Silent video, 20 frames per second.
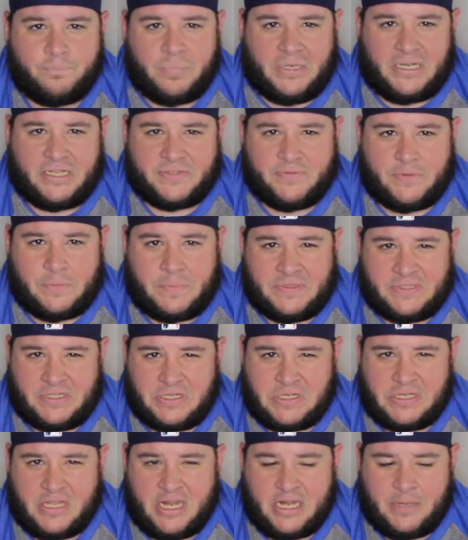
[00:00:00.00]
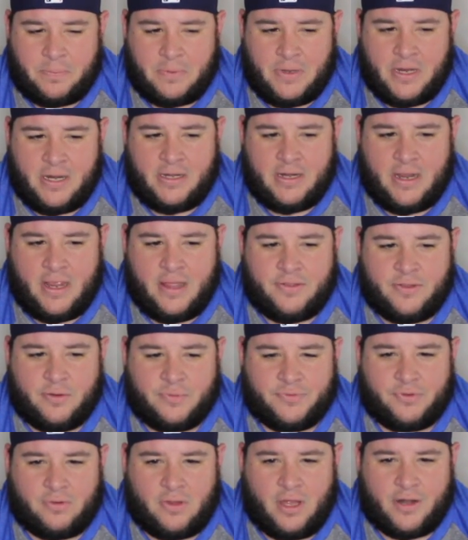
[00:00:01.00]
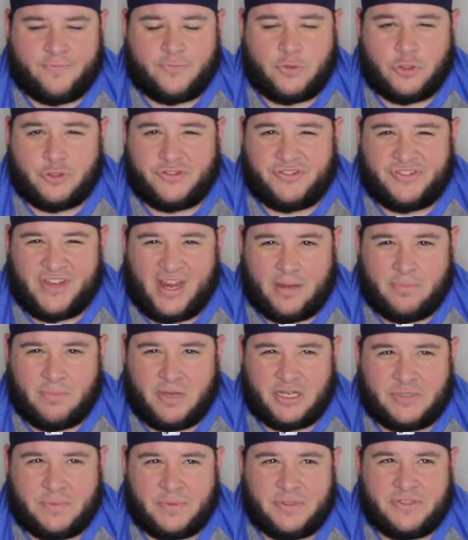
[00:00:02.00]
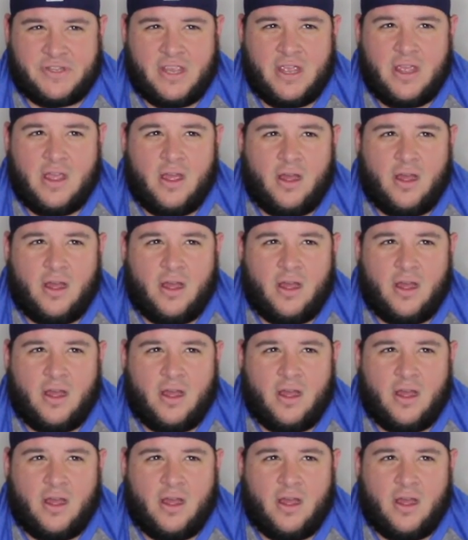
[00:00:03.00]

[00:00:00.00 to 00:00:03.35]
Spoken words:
because of the position that he played, and there was a lot of good second basemen.